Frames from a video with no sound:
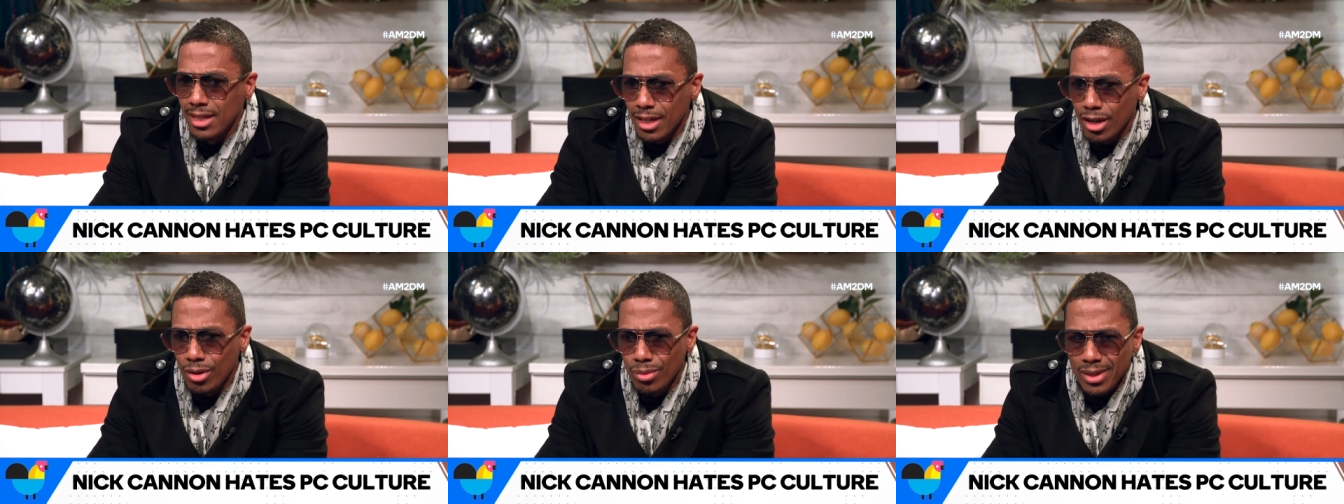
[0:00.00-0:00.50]

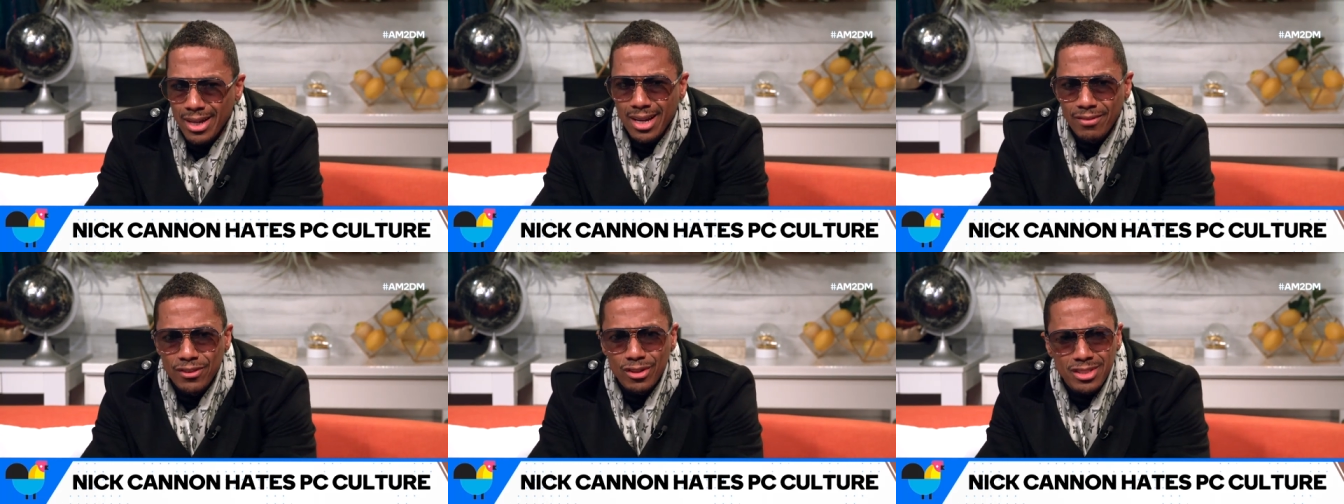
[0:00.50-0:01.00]
yo, yeah,
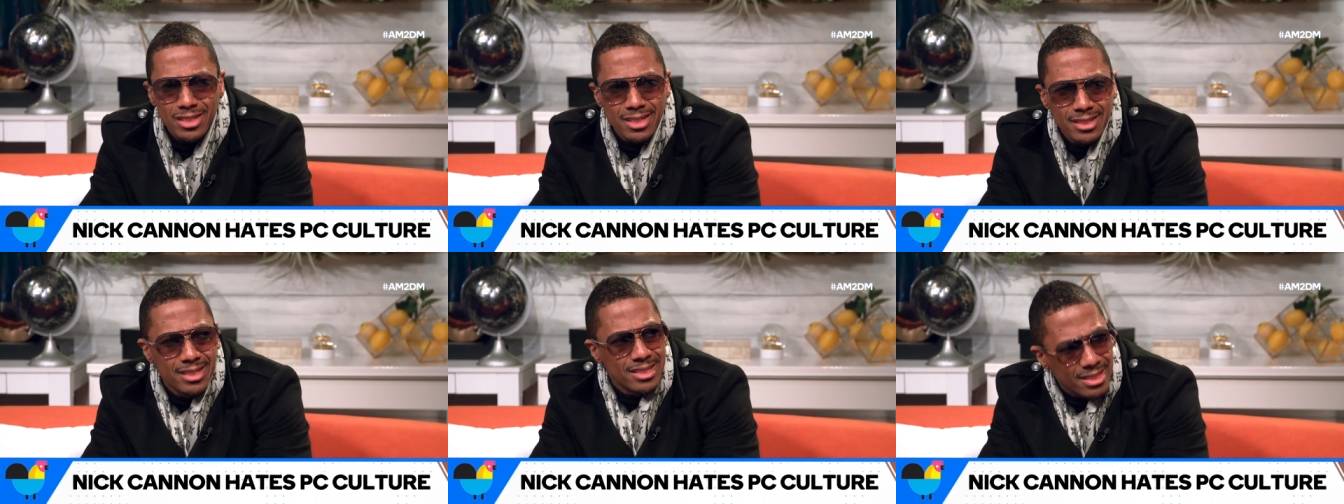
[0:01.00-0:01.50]
if you're
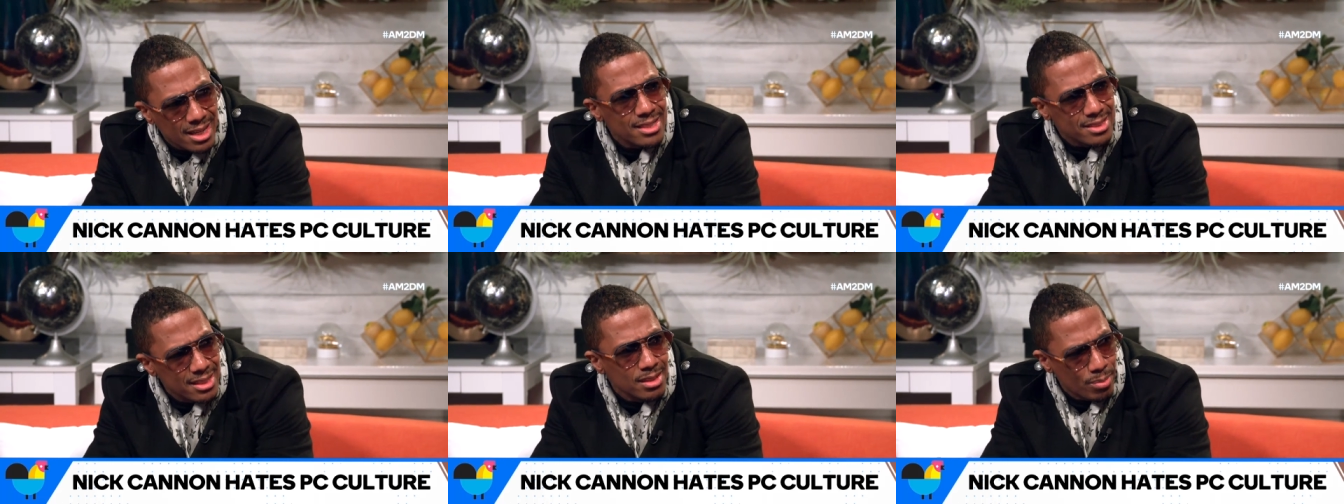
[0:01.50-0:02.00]
just a
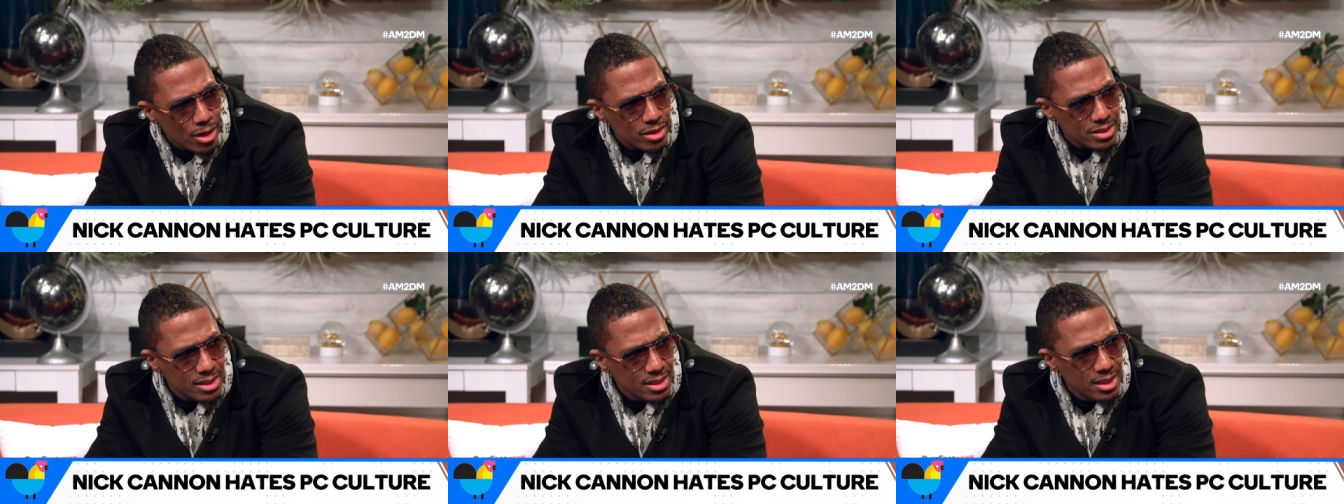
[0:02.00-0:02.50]
disgusting
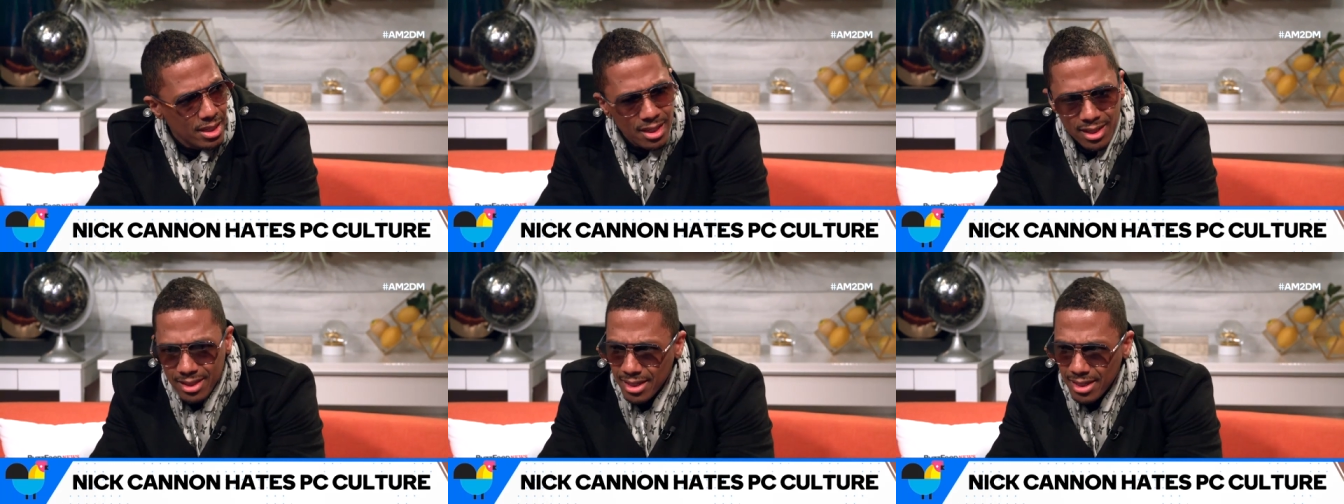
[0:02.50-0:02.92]
person, mm-hmm.